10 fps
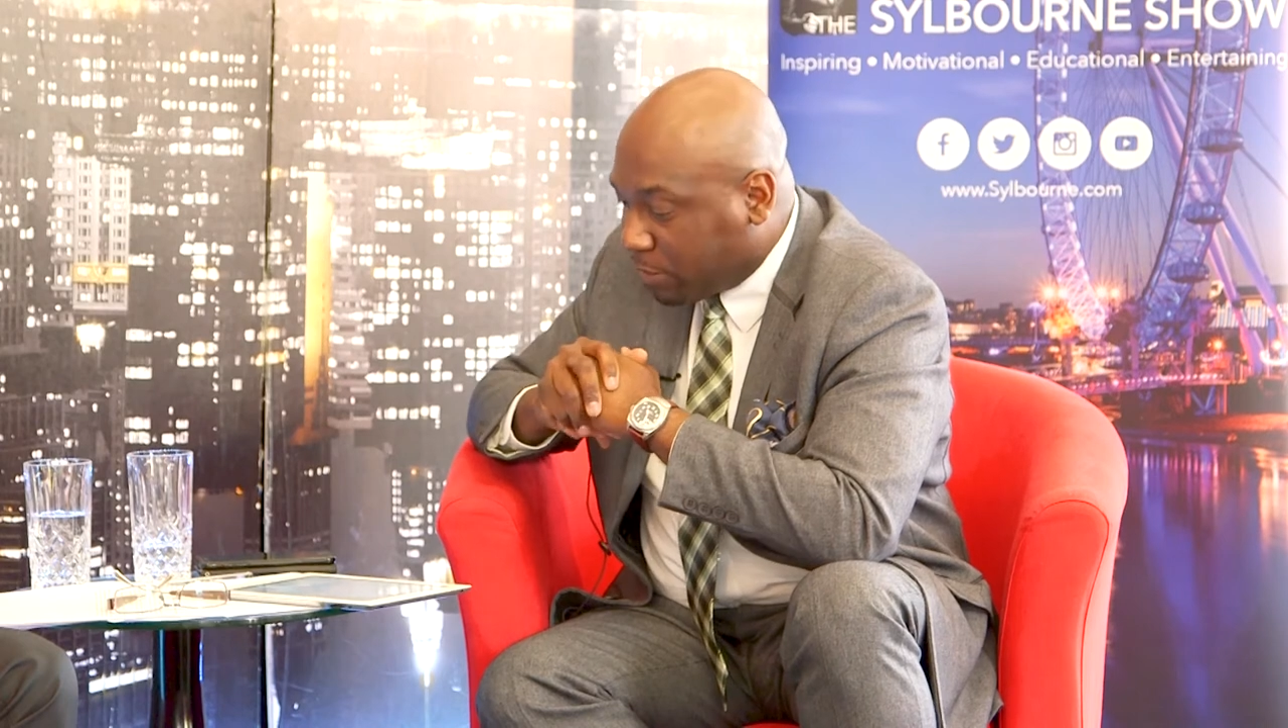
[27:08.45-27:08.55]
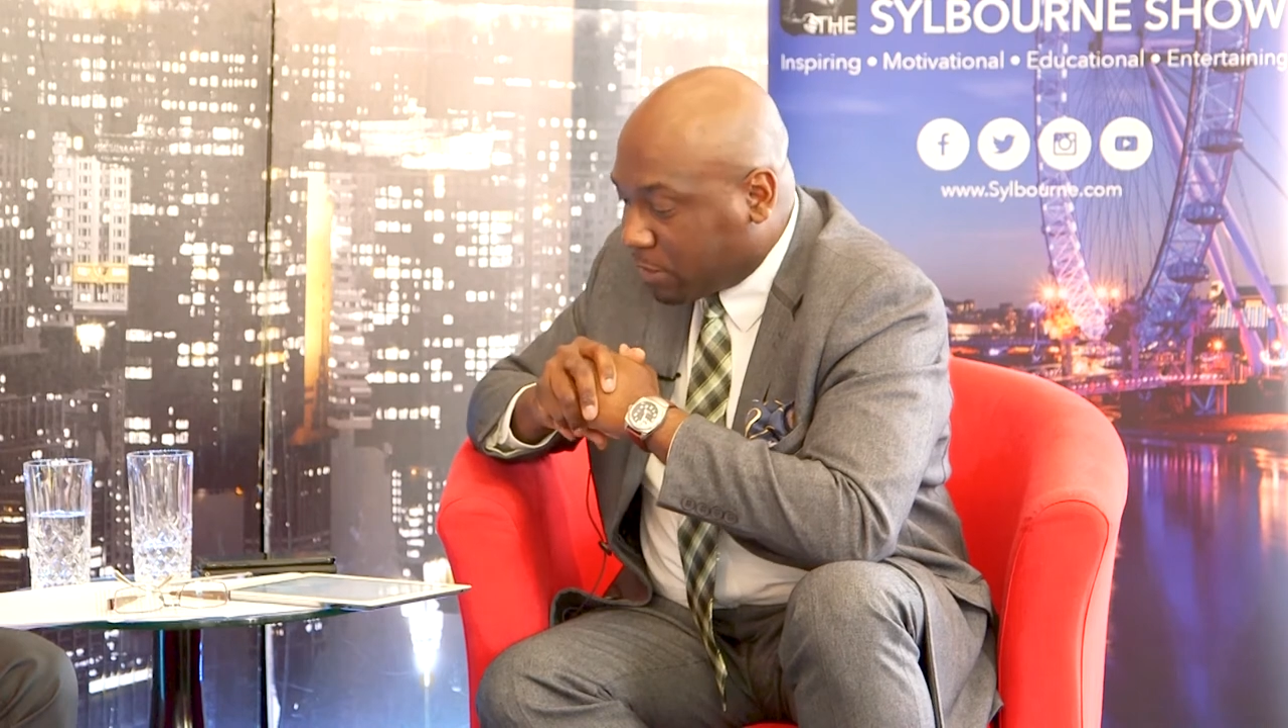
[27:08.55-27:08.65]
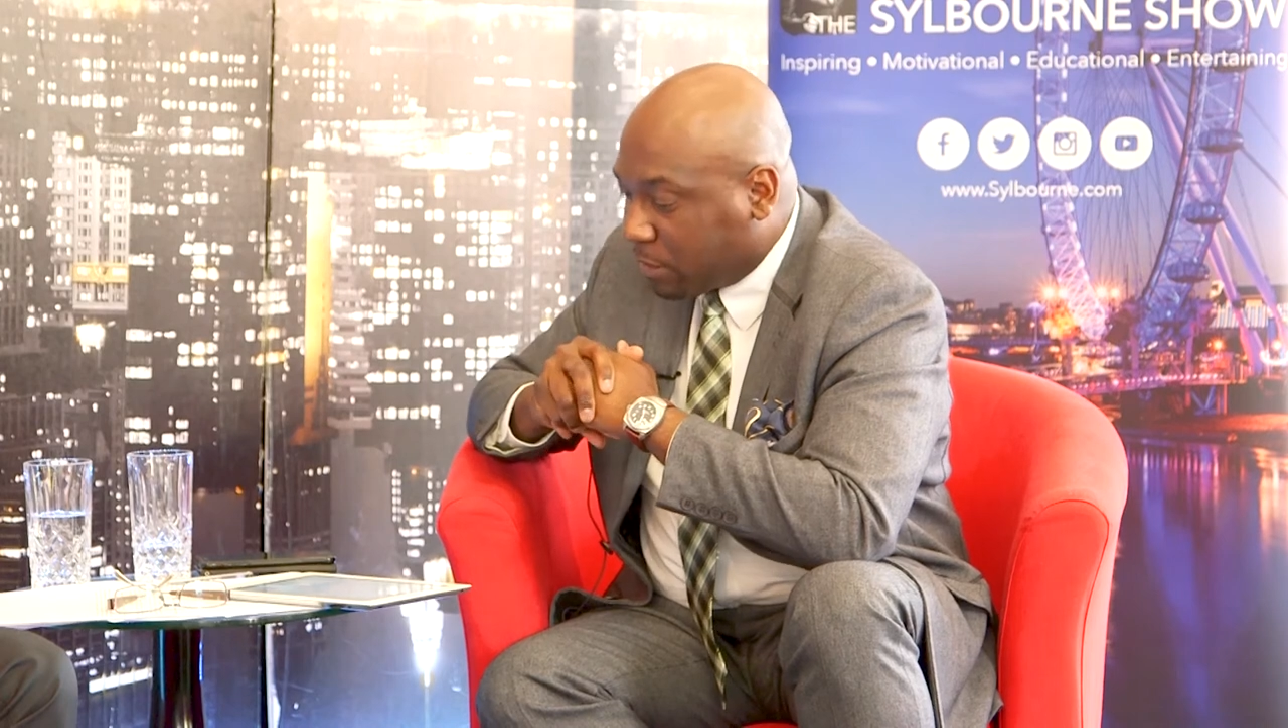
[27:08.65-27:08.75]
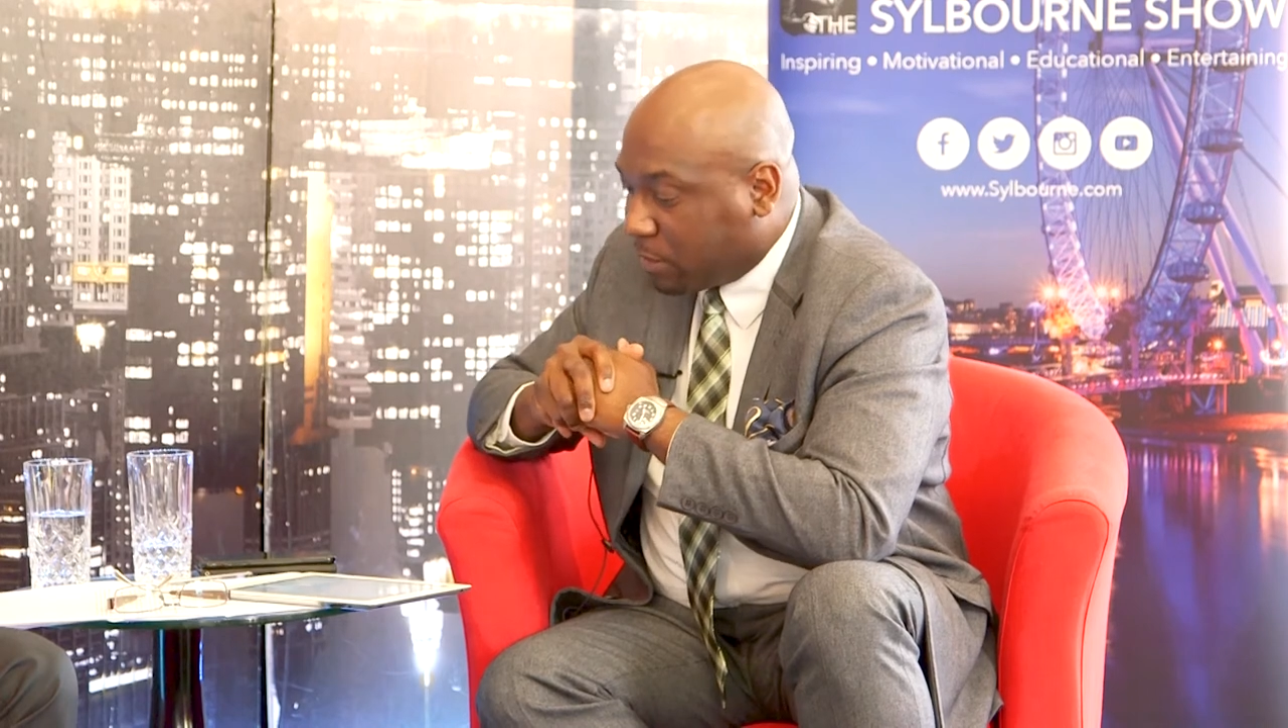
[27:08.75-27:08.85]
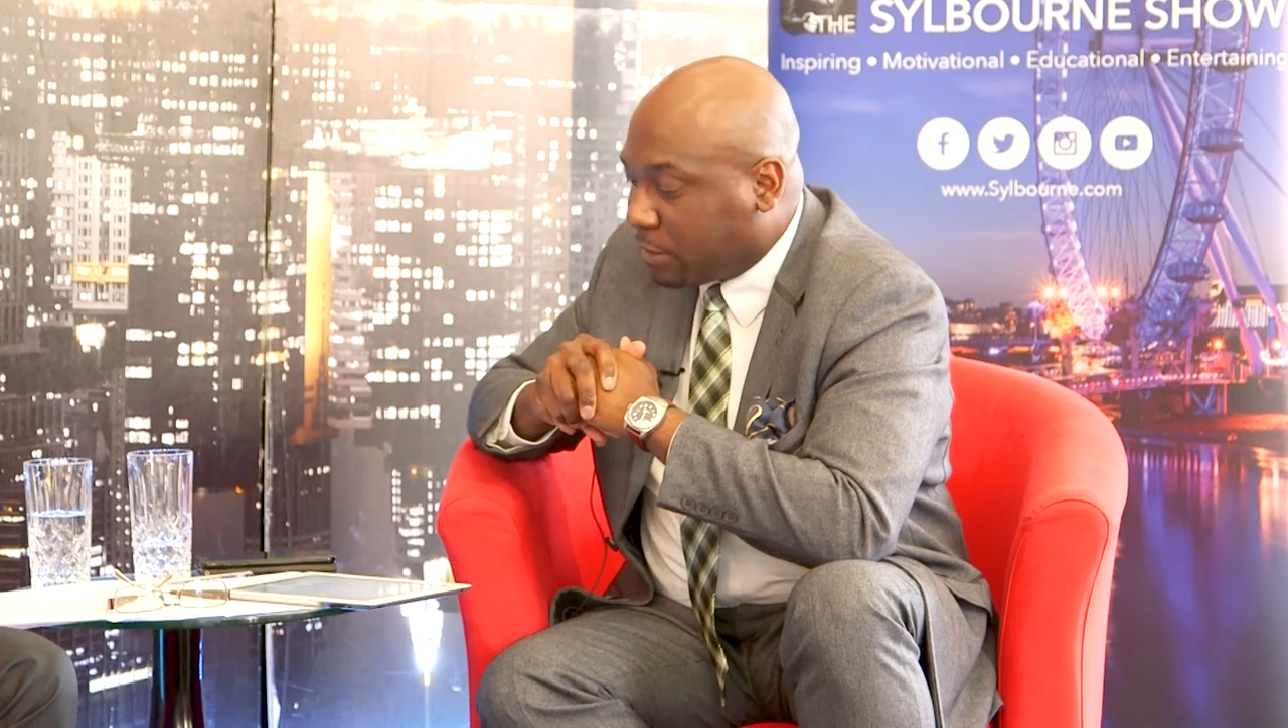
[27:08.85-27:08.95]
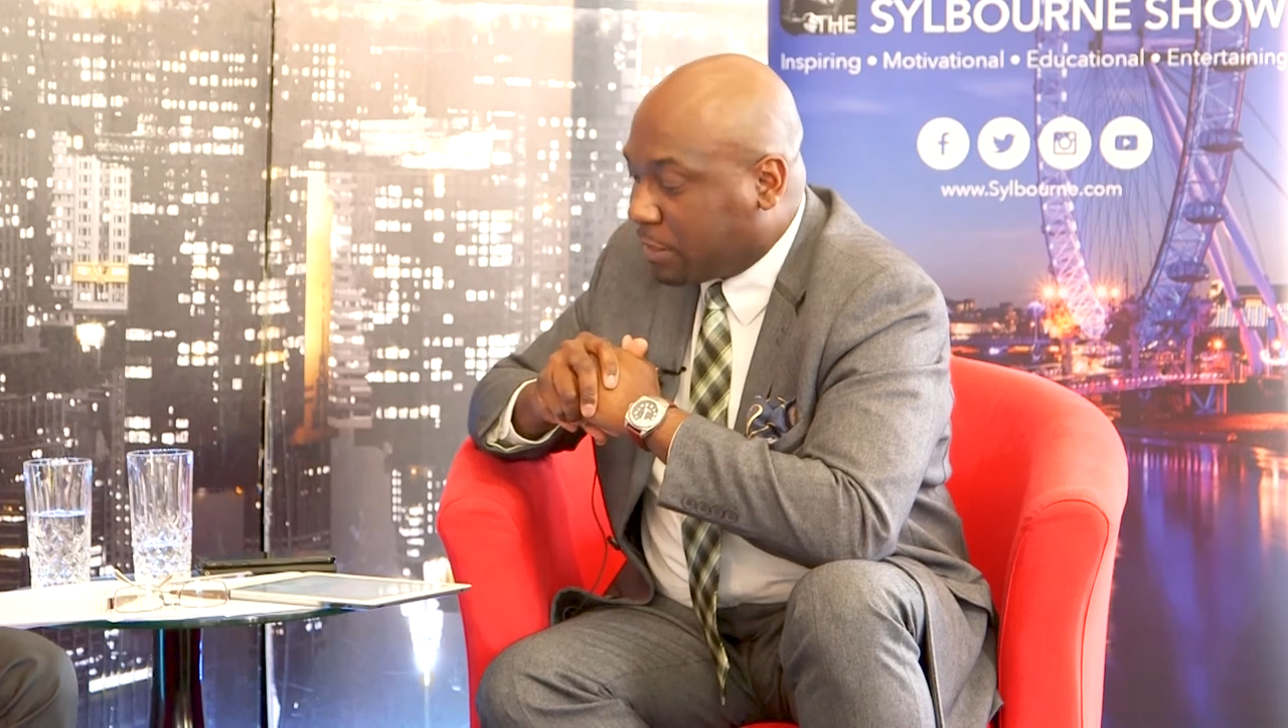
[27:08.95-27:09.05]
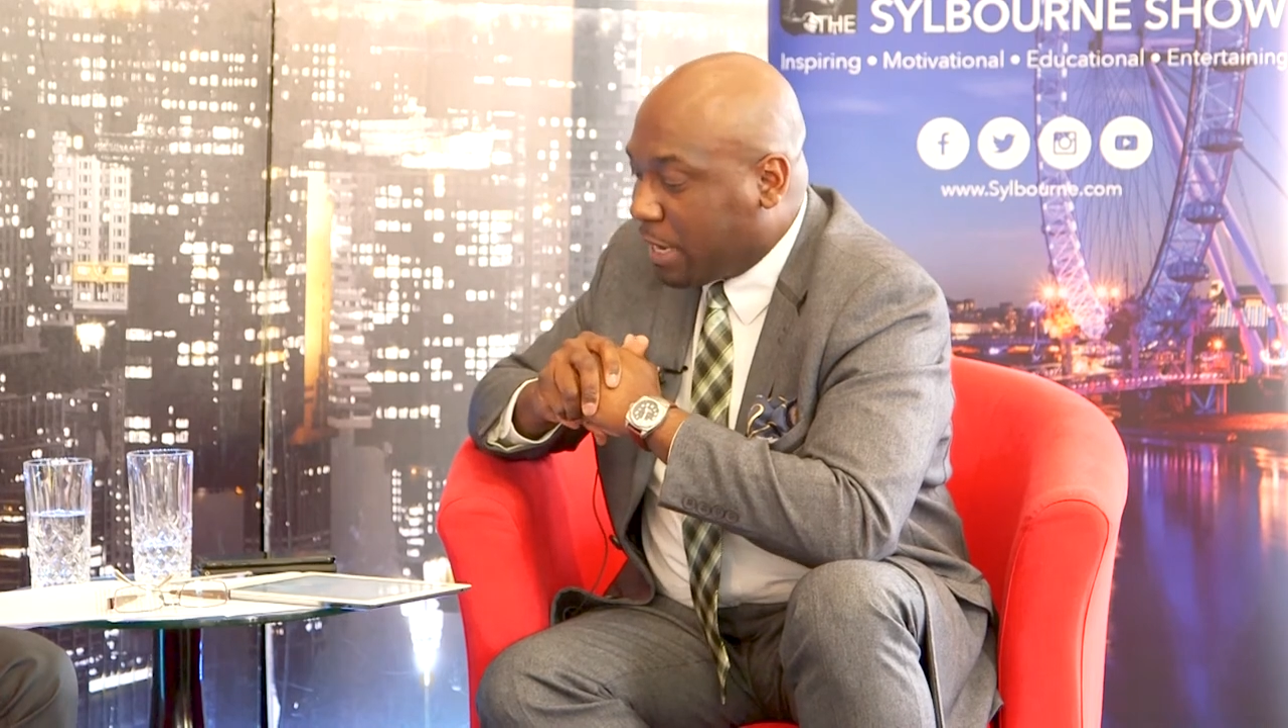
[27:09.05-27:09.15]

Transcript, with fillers: result,